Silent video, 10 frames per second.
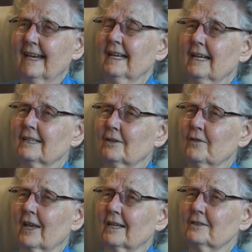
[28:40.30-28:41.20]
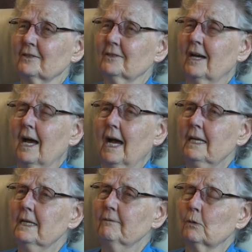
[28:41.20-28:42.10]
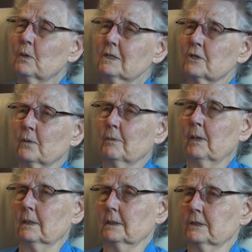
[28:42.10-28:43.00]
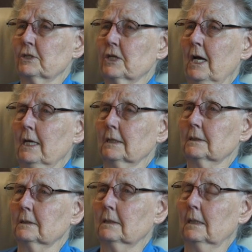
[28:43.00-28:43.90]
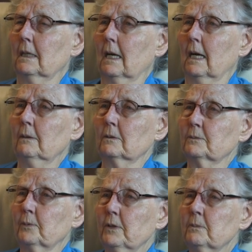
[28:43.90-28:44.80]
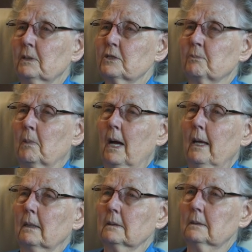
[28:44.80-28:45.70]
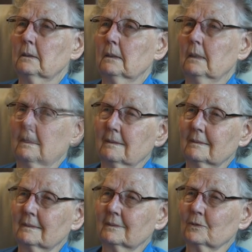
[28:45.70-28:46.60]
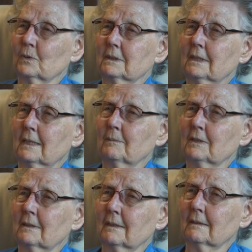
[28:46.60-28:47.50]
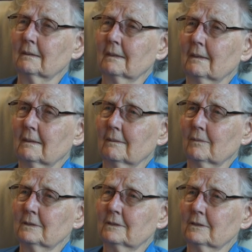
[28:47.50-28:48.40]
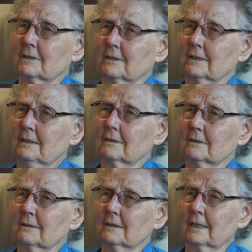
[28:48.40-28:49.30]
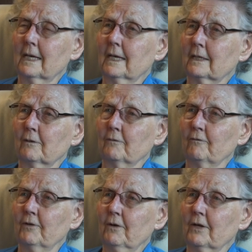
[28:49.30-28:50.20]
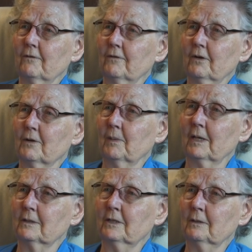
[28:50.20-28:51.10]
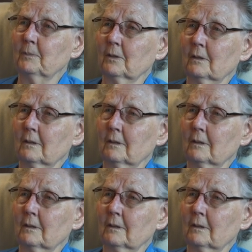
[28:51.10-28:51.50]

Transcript: And I know that too. I never was a rebellious child. I was pretty much wild. one time that I was just a little girl and I had a very, very bad temper.